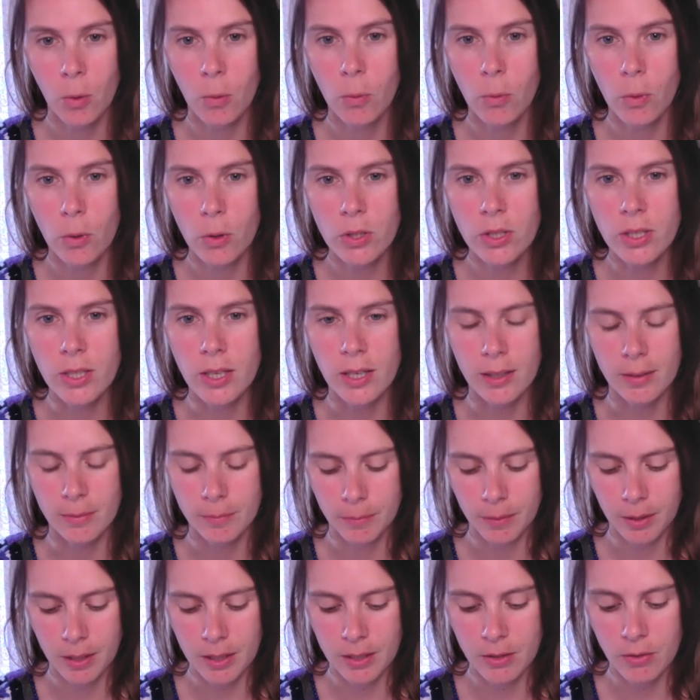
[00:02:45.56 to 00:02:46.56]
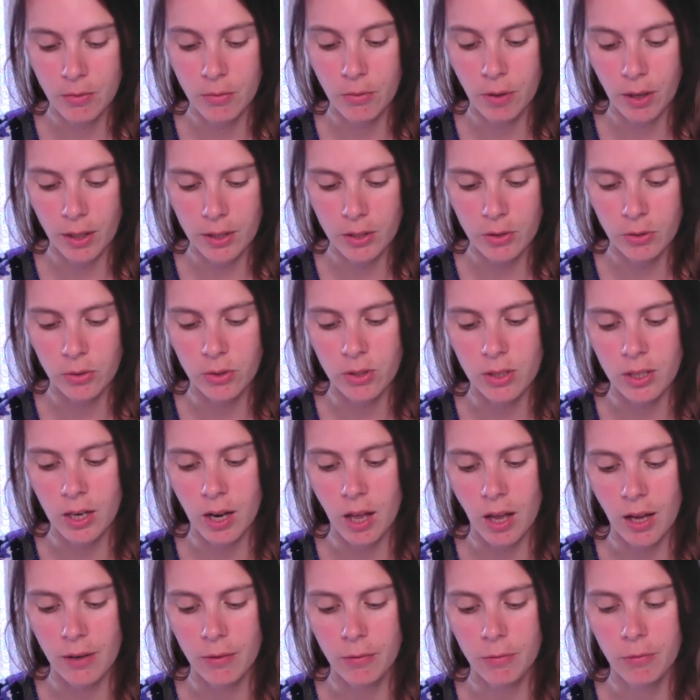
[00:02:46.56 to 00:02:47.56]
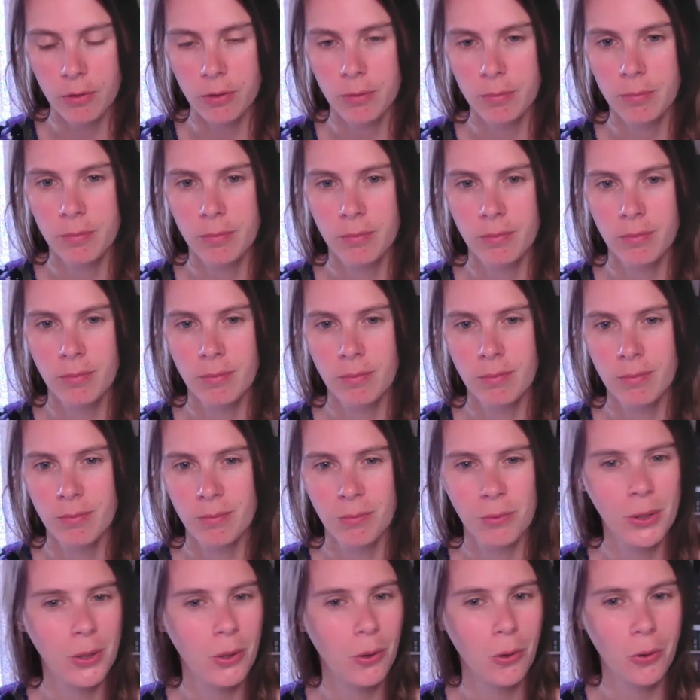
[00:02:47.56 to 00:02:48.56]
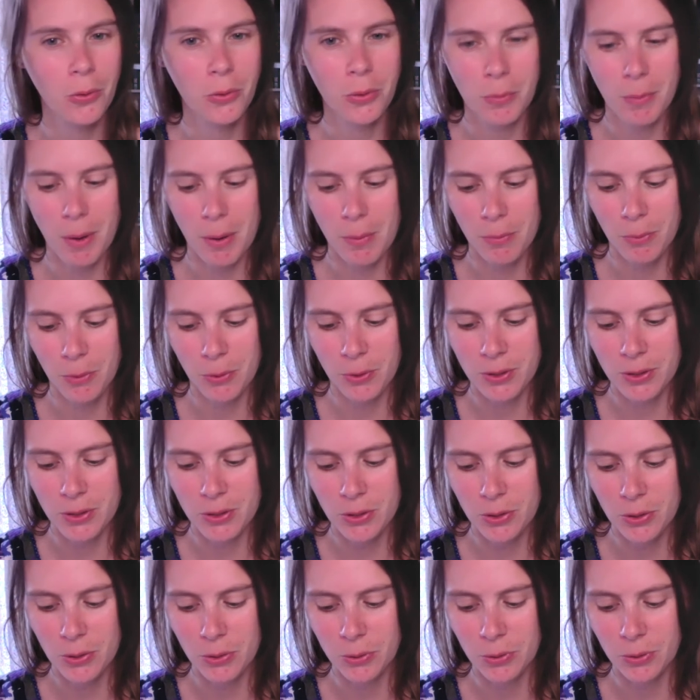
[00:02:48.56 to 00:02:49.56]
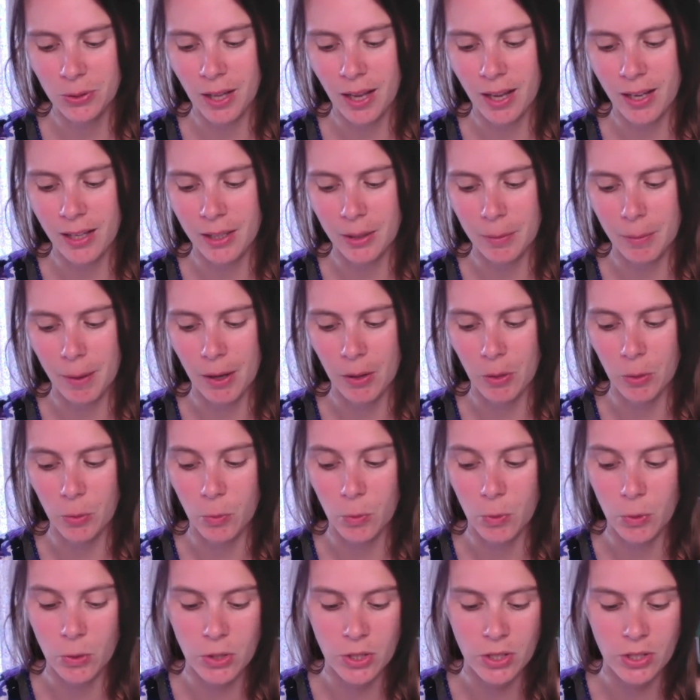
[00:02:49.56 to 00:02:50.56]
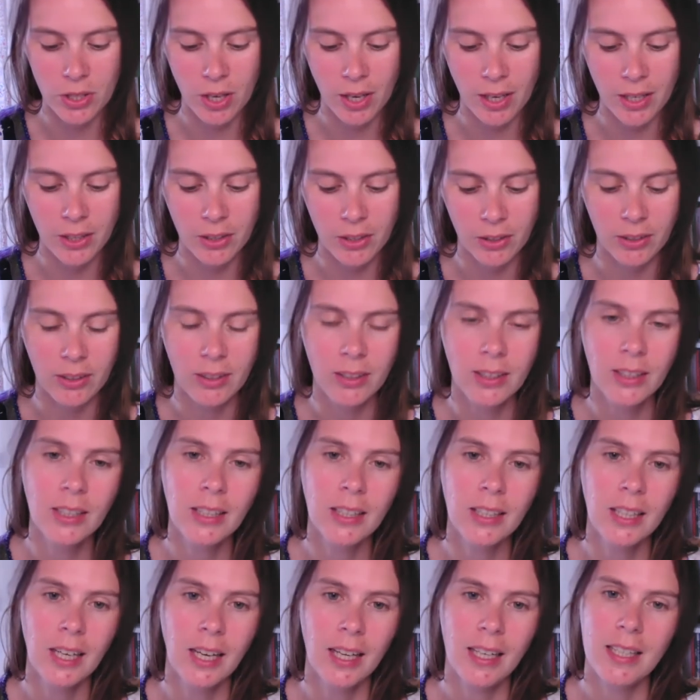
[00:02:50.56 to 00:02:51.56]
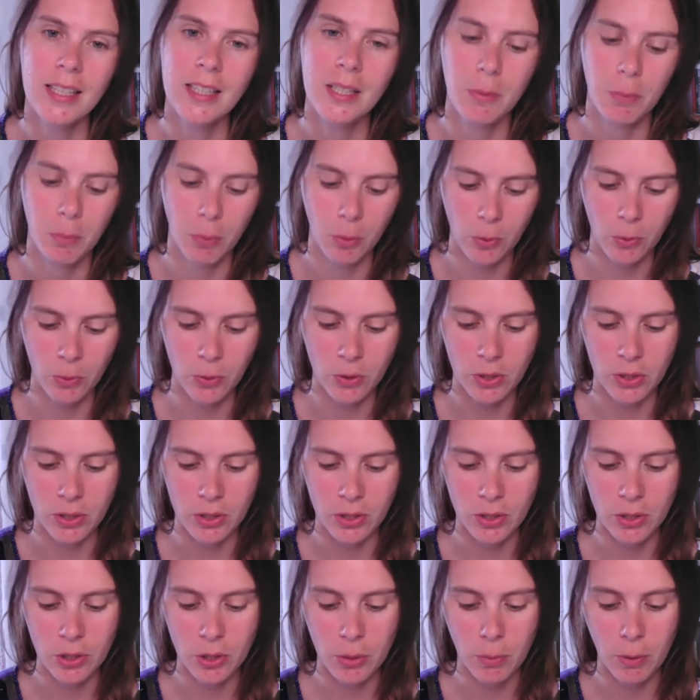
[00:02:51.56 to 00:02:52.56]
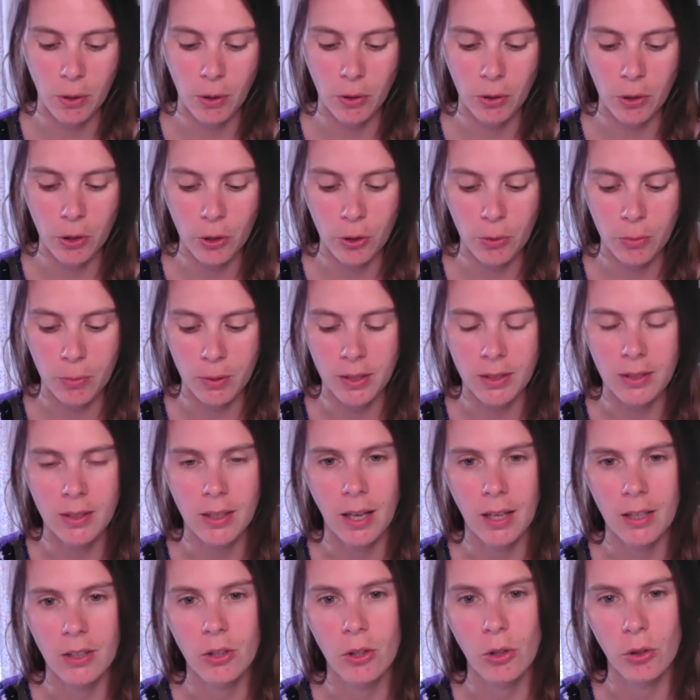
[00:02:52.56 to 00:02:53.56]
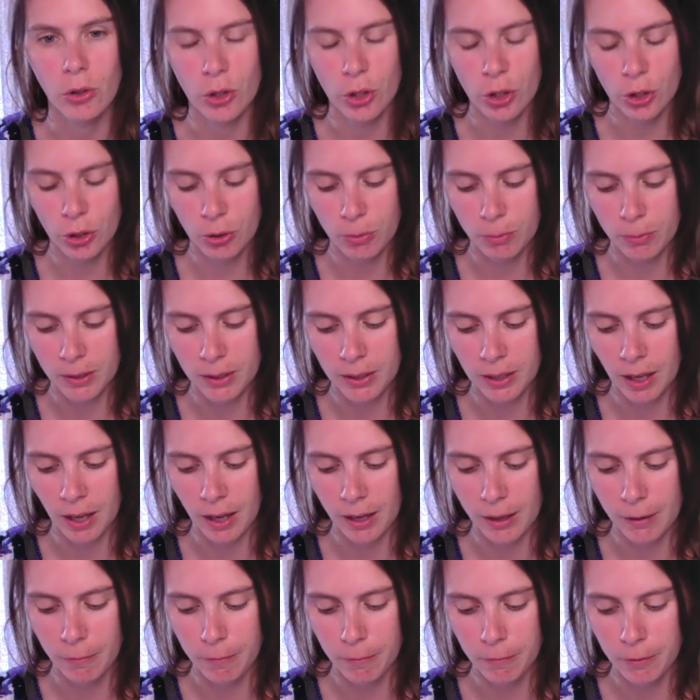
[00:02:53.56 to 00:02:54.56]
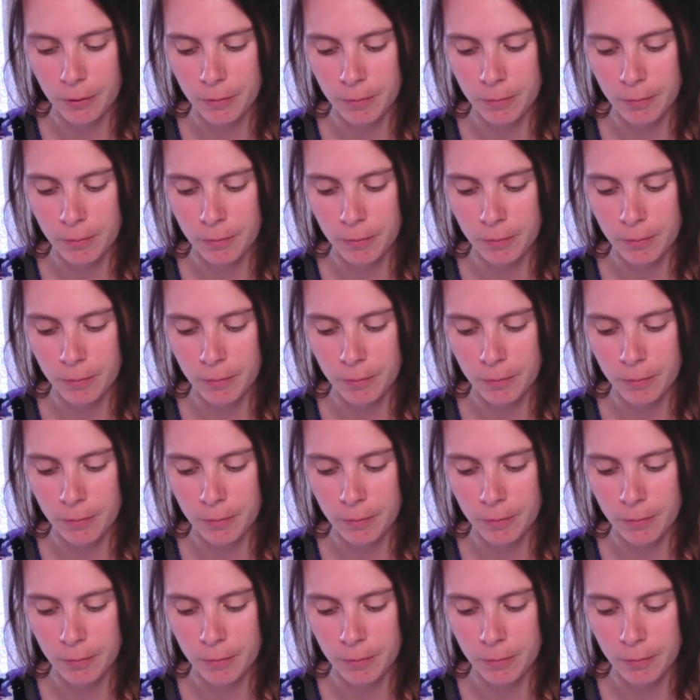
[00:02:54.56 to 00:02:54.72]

Water is vital to life. We all remember in school learning about the water cycle and its importance to both human and non-human life.